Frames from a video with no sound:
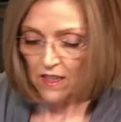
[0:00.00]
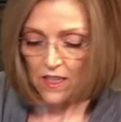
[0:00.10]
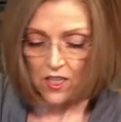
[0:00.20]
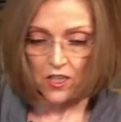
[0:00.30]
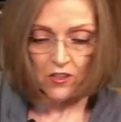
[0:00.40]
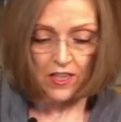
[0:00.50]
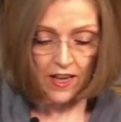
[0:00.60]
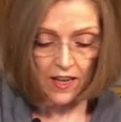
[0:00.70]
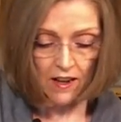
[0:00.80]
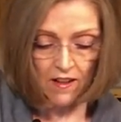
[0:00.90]
into your
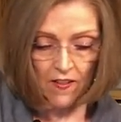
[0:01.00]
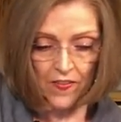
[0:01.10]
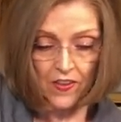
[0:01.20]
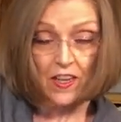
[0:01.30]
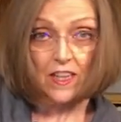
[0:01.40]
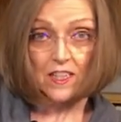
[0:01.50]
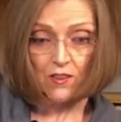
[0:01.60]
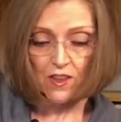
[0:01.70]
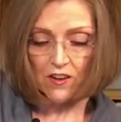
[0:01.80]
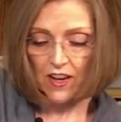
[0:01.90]
day. Okay,
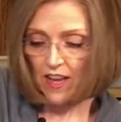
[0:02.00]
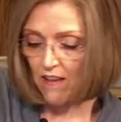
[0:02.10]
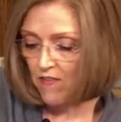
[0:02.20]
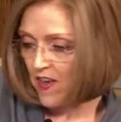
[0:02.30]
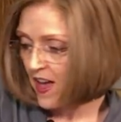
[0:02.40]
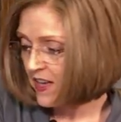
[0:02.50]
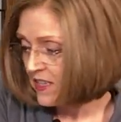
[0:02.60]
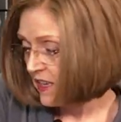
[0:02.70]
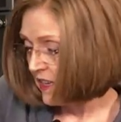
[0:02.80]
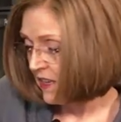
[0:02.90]
so there I have that.